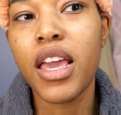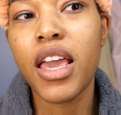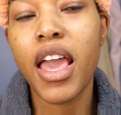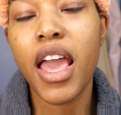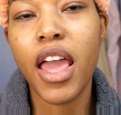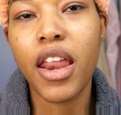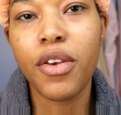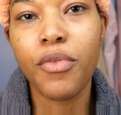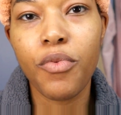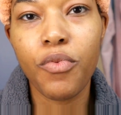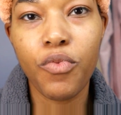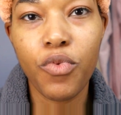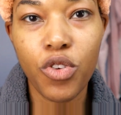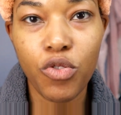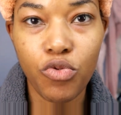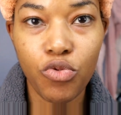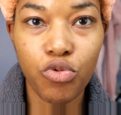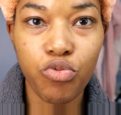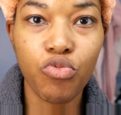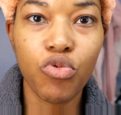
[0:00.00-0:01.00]
and
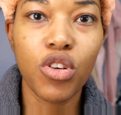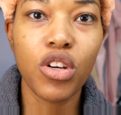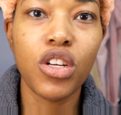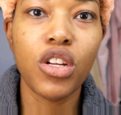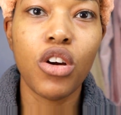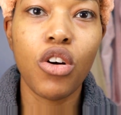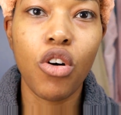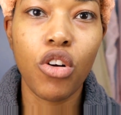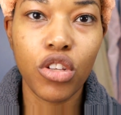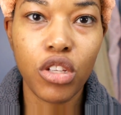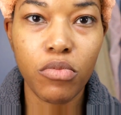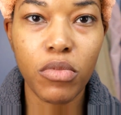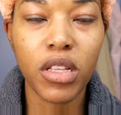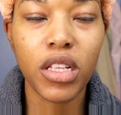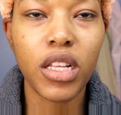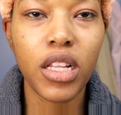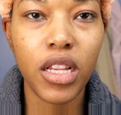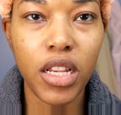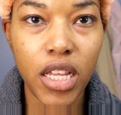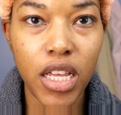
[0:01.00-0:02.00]
which would
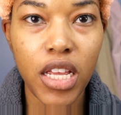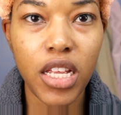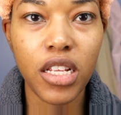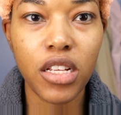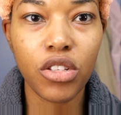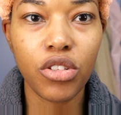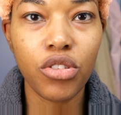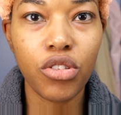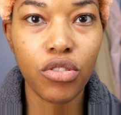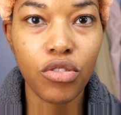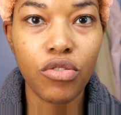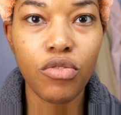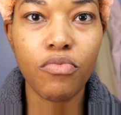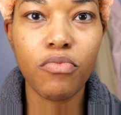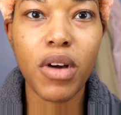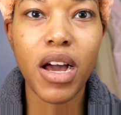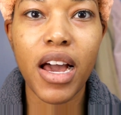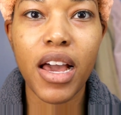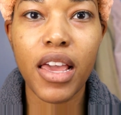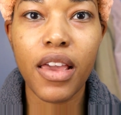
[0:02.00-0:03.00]
ultimately lead to
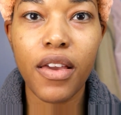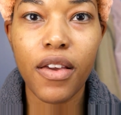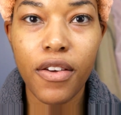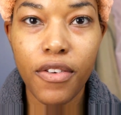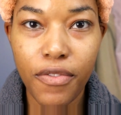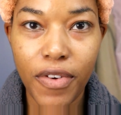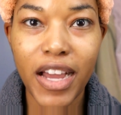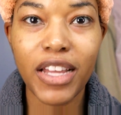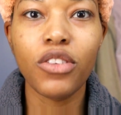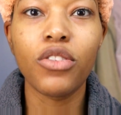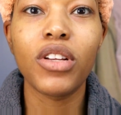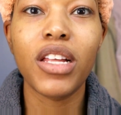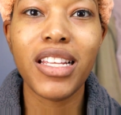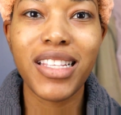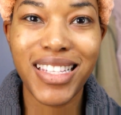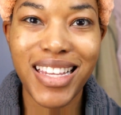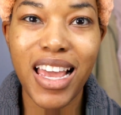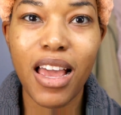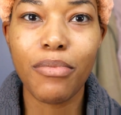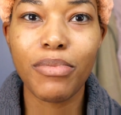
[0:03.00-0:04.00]
my final
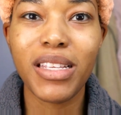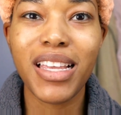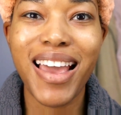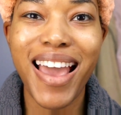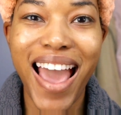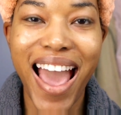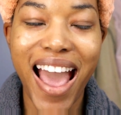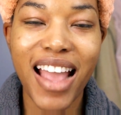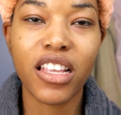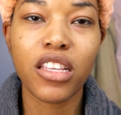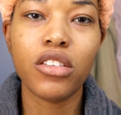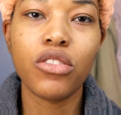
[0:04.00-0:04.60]
attempt at